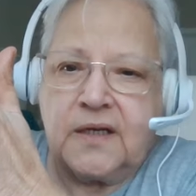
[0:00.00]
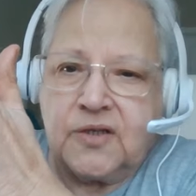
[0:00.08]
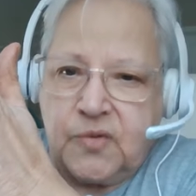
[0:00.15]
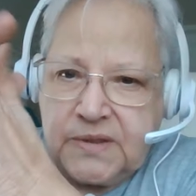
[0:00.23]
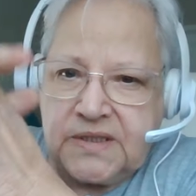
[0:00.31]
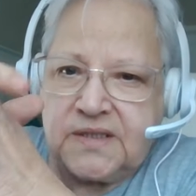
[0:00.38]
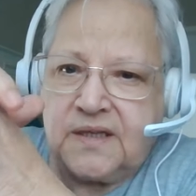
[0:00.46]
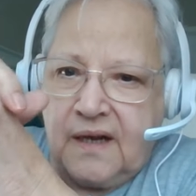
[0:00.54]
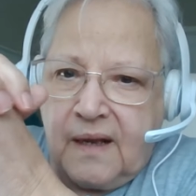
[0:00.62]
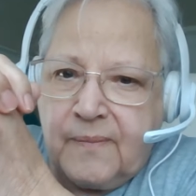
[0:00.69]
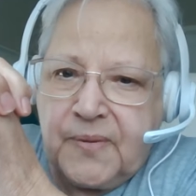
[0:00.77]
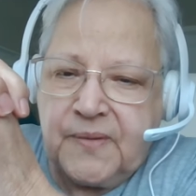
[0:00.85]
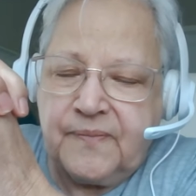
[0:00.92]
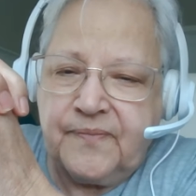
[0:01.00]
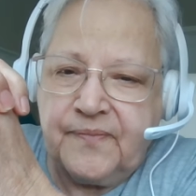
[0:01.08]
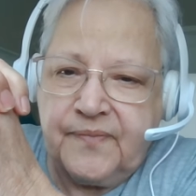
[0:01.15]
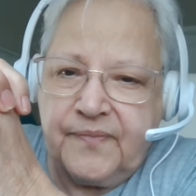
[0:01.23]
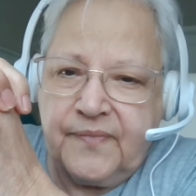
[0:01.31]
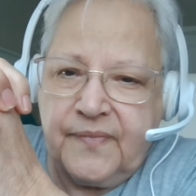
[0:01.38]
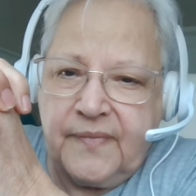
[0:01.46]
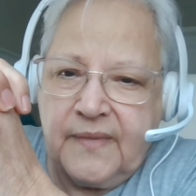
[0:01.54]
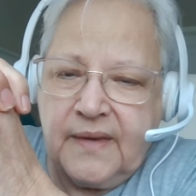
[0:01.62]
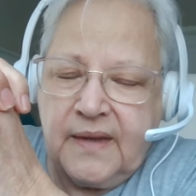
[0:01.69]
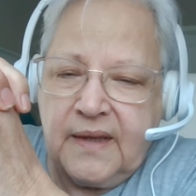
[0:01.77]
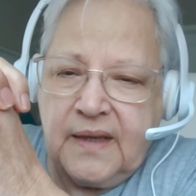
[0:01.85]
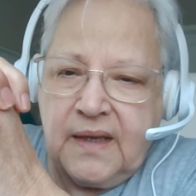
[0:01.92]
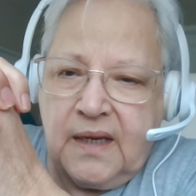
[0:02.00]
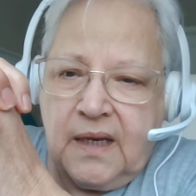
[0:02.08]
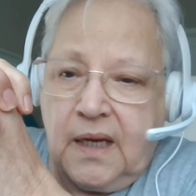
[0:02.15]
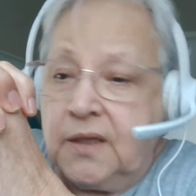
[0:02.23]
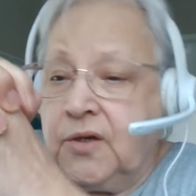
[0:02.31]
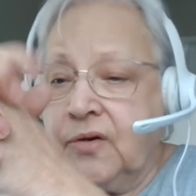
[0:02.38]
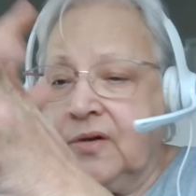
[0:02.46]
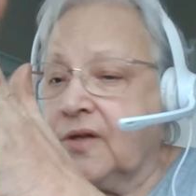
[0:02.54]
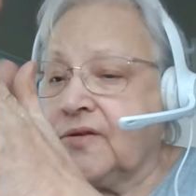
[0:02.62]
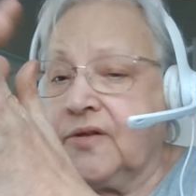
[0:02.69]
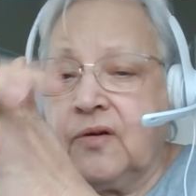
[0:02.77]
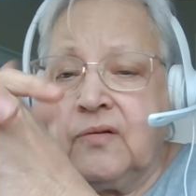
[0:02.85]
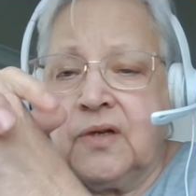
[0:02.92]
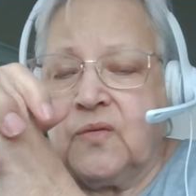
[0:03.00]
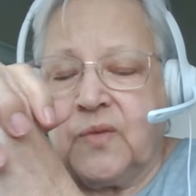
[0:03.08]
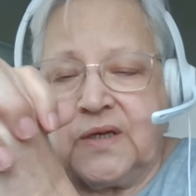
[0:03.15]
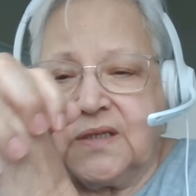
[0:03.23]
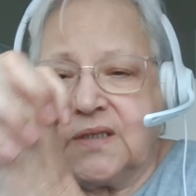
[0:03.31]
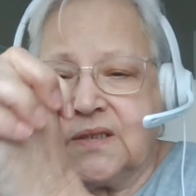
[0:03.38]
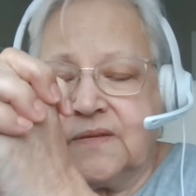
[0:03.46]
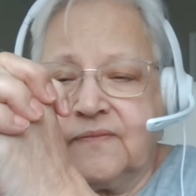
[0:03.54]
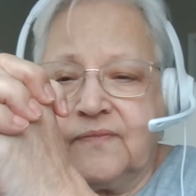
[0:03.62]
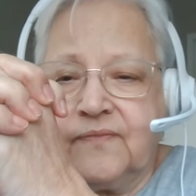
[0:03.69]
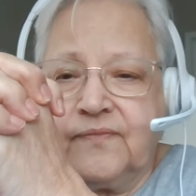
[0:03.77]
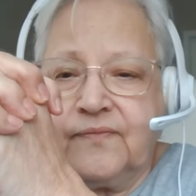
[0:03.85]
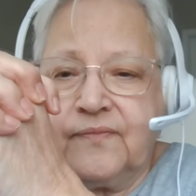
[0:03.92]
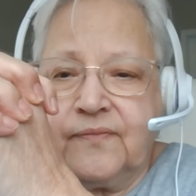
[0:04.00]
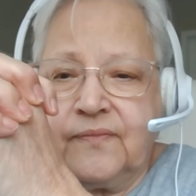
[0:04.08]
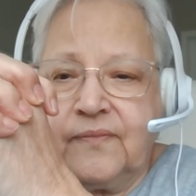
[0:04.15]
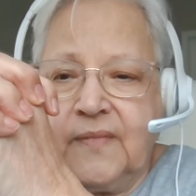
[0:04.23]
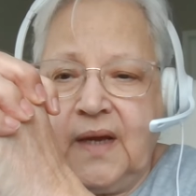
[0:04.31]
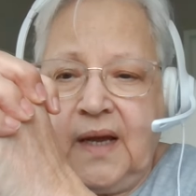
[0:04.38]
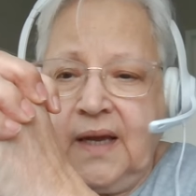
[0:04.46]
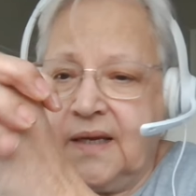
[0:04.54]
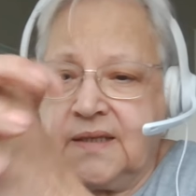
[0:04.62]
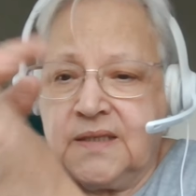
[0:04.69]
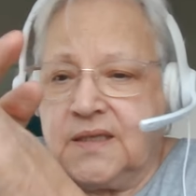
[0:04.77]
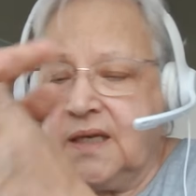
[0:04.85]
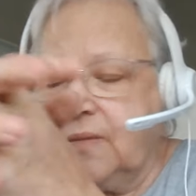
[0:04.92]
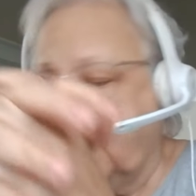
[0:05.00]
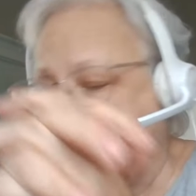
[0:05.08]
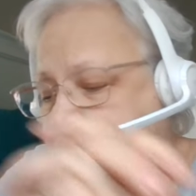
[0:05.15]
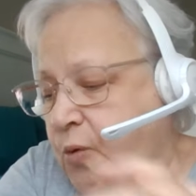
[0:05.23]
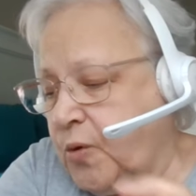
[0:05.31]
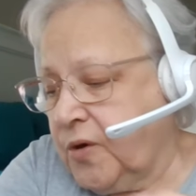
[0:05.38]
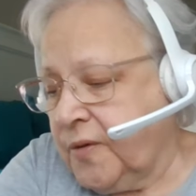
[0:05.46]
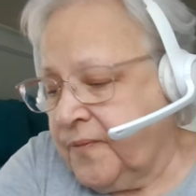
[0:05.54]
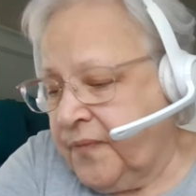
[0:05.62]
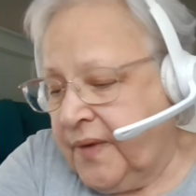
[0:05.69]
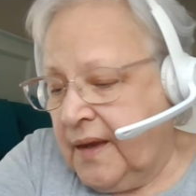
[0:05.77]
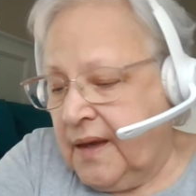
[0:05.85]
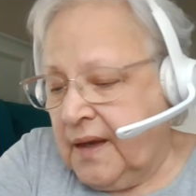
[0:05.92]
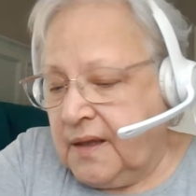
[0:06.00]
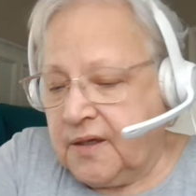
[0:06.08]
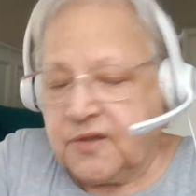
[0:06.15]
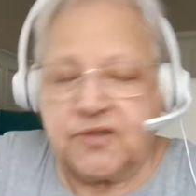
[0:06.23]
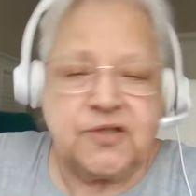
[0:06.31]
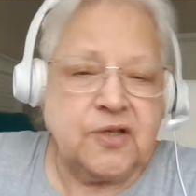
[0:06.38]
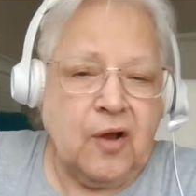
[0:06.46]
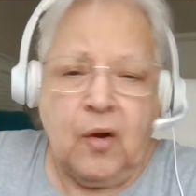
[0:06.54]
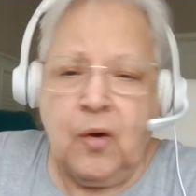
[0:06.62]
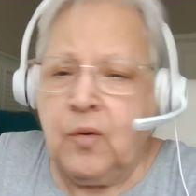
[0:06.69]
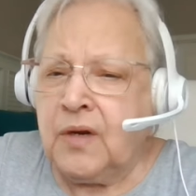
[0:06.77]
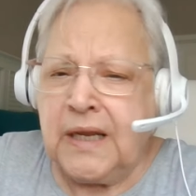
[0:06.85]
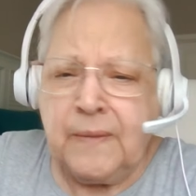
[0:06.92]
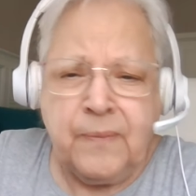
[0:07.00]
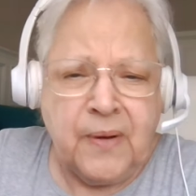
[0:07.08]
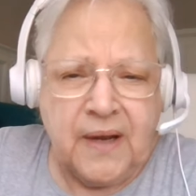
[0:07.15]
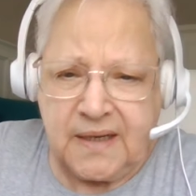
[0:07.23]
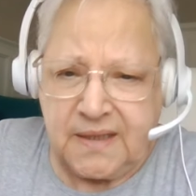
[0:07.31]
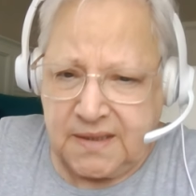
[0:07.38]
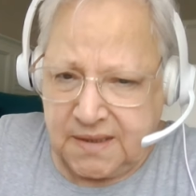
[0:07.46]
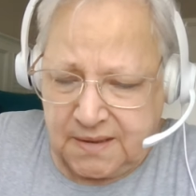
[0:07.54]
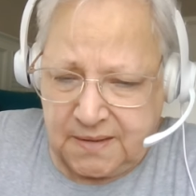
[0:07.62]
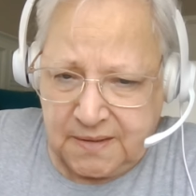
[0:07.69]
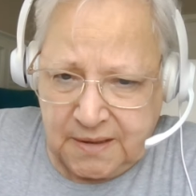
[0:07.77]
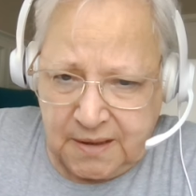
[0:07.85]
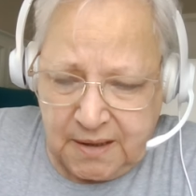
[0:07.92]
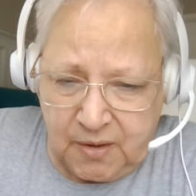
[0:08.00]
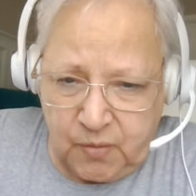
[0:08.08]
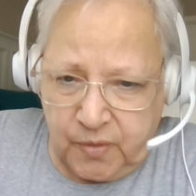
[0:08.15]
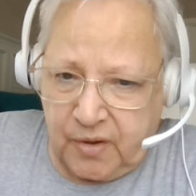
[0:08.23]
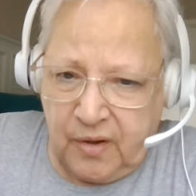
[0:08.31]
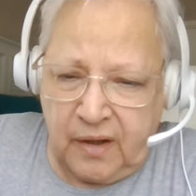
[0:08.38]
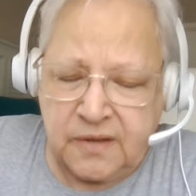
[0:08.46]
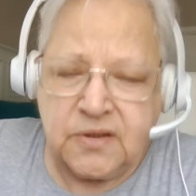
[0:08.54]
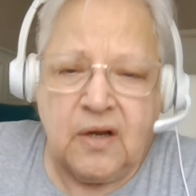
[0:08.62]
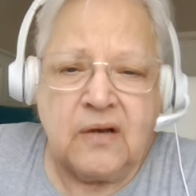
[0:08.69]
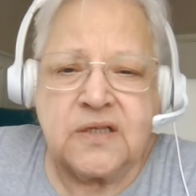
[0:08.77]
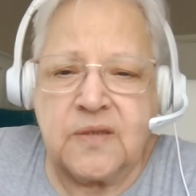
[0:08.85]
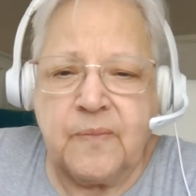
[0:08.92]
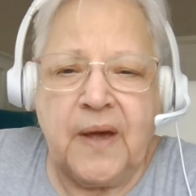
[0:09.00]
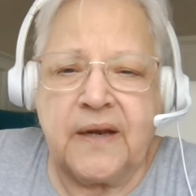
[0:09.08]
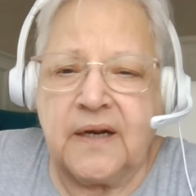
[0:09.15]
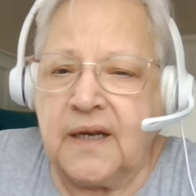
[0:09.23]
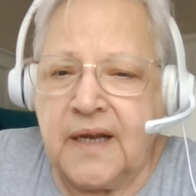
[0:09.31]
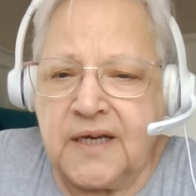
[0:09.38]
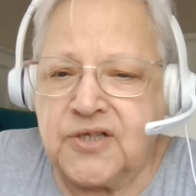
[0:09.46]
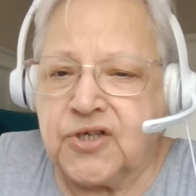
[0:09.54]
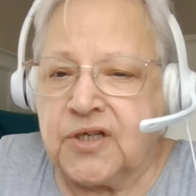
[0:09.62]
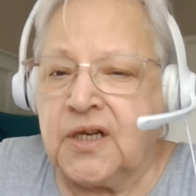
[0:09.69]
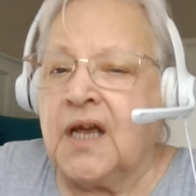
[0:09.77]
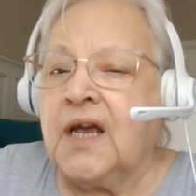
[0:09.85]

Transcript: twisted up. And you're not the only ones. I had said before, there's the only place where God talks about election